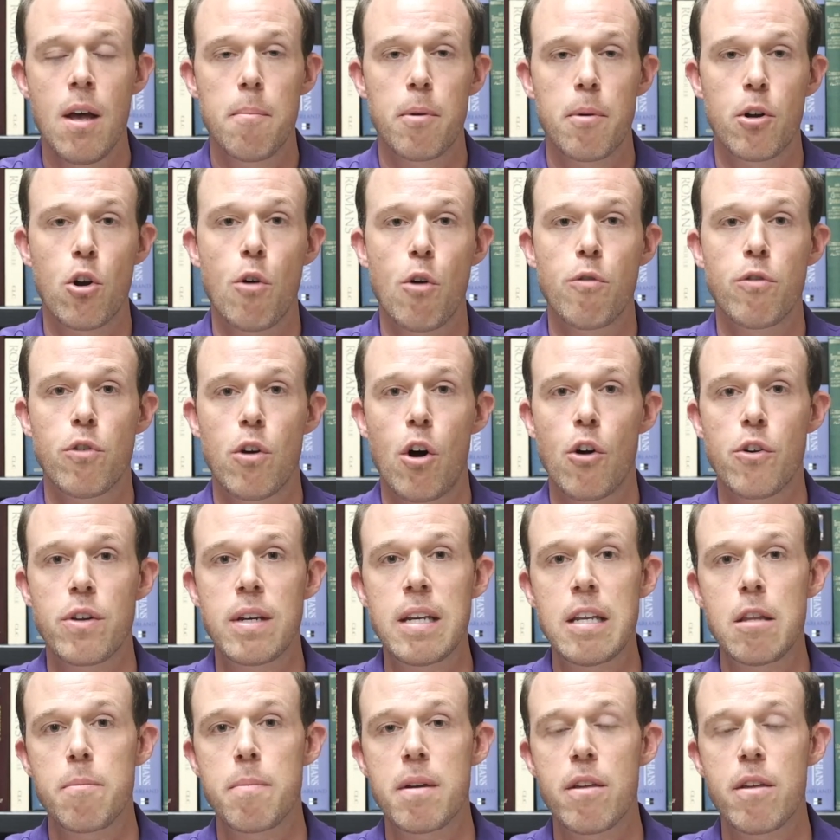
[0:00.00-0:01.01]
but overall, you
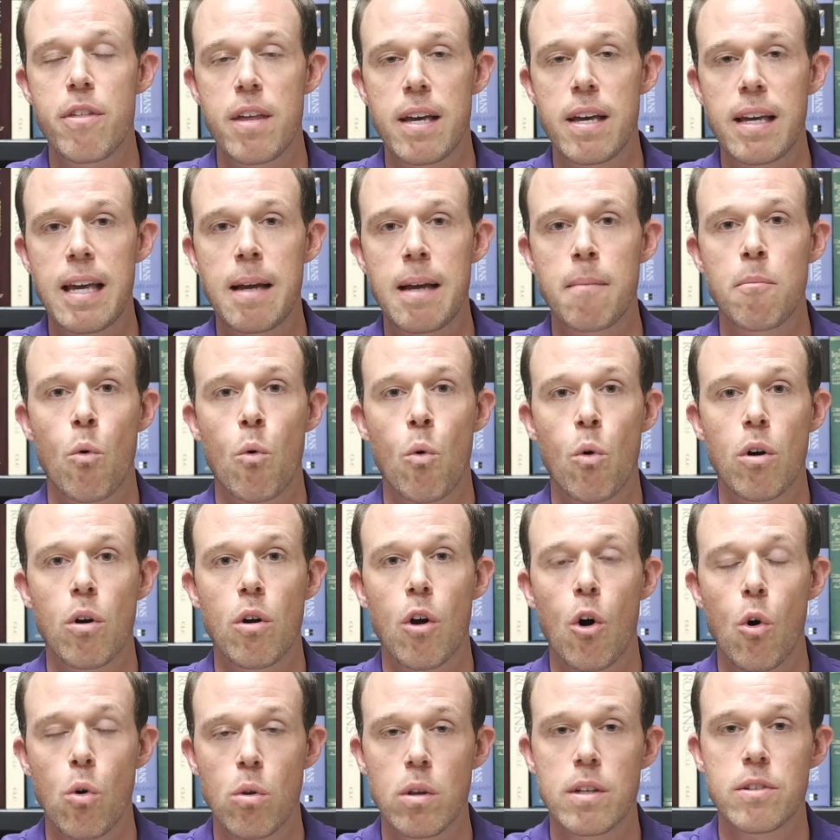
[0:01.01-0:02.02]
need to be thinking
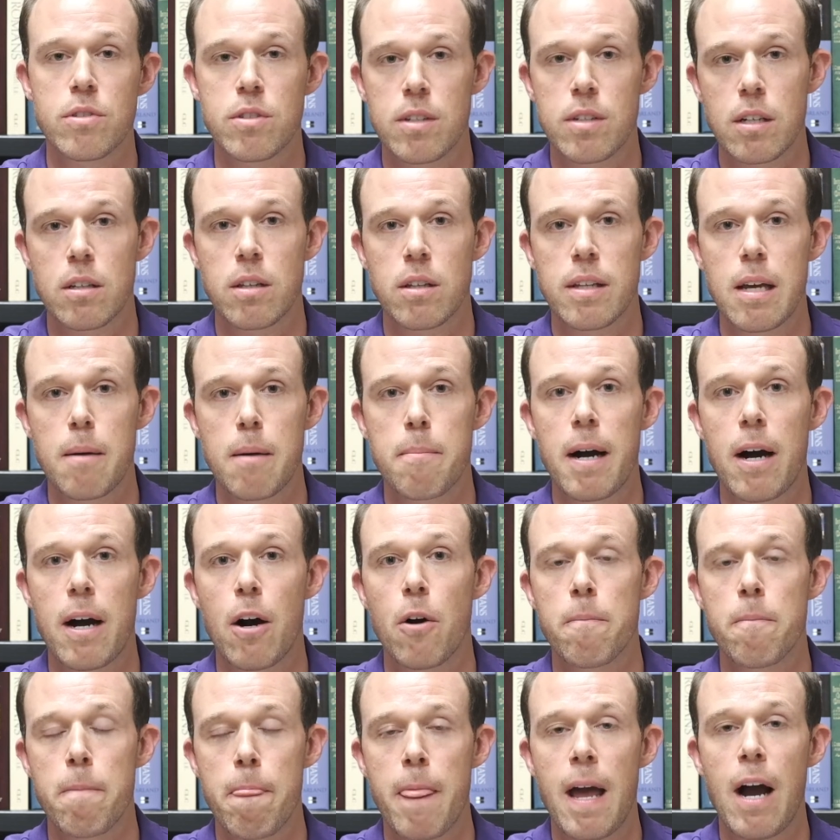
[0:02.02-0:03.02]
more holistically
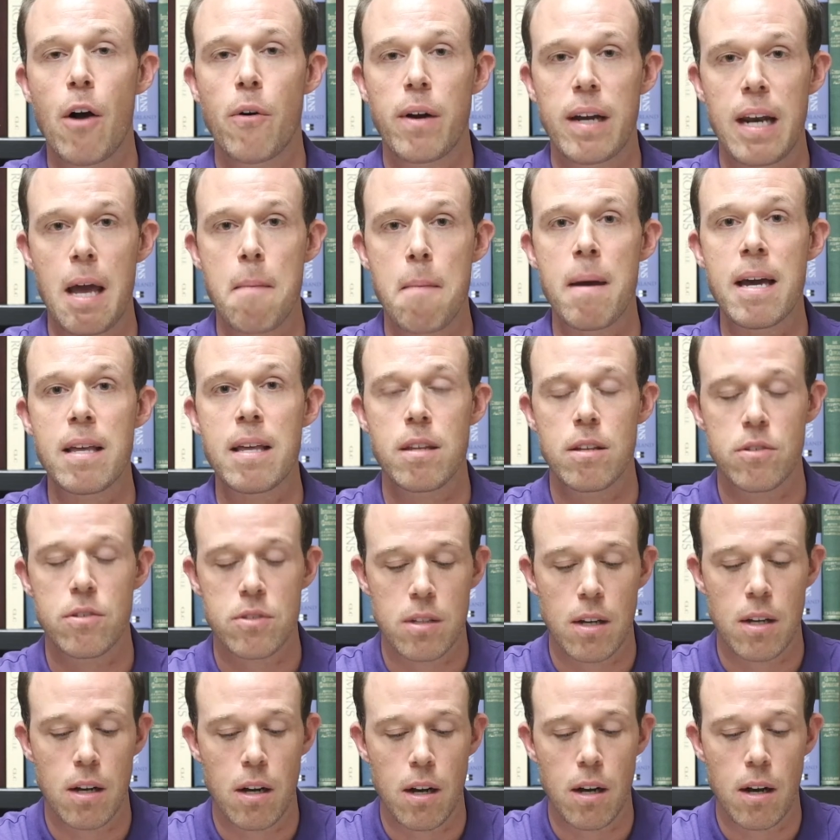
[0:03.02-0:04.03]
about how can I make
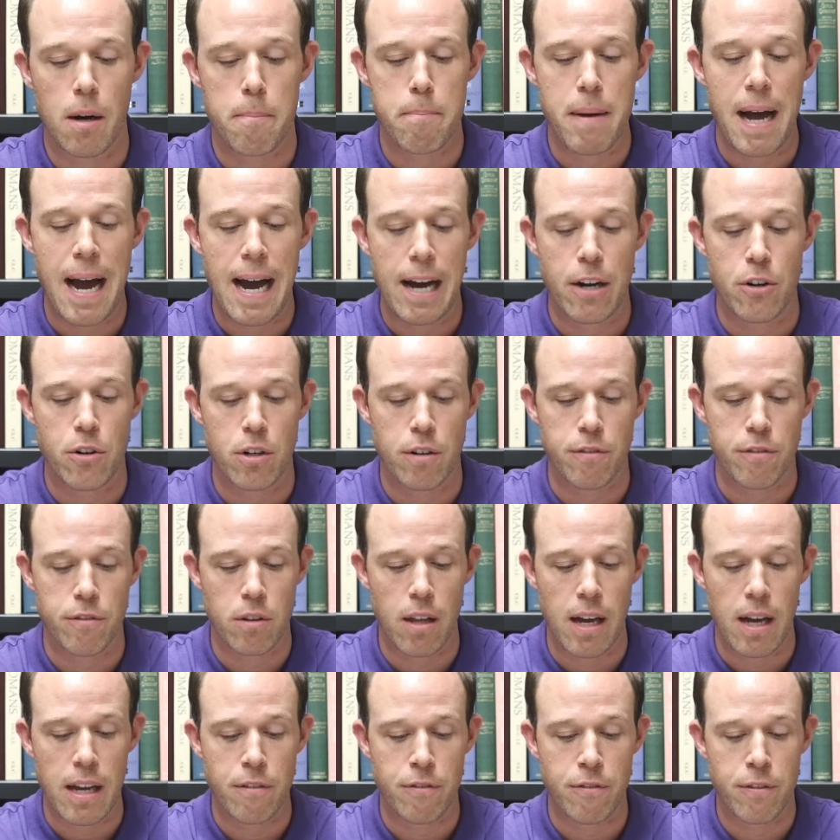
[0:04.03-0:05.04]
this a pattern of
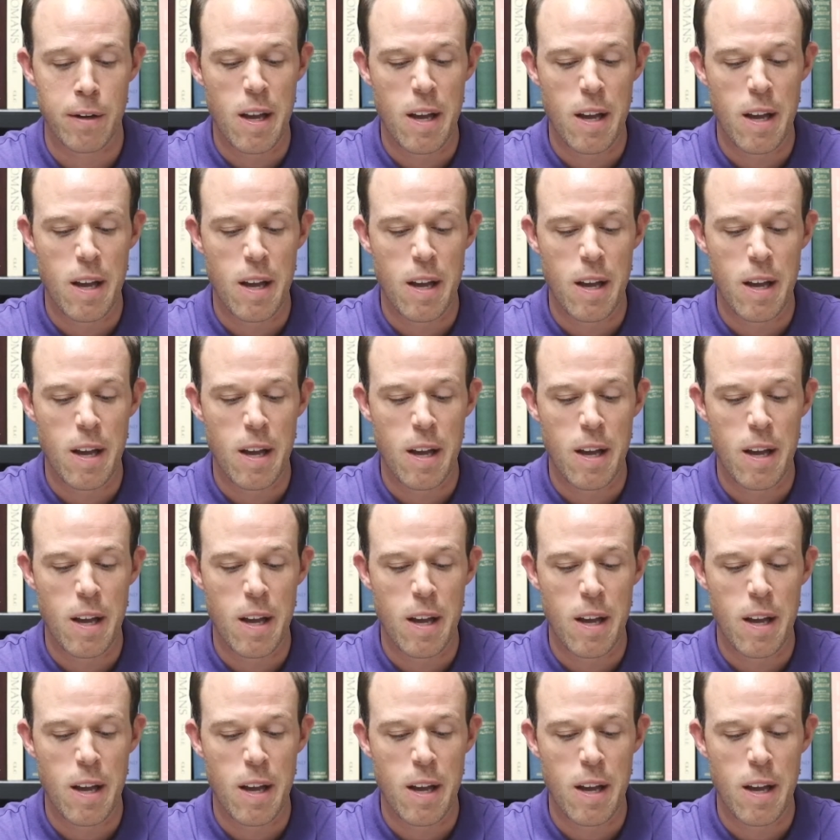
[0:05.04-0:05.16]
life.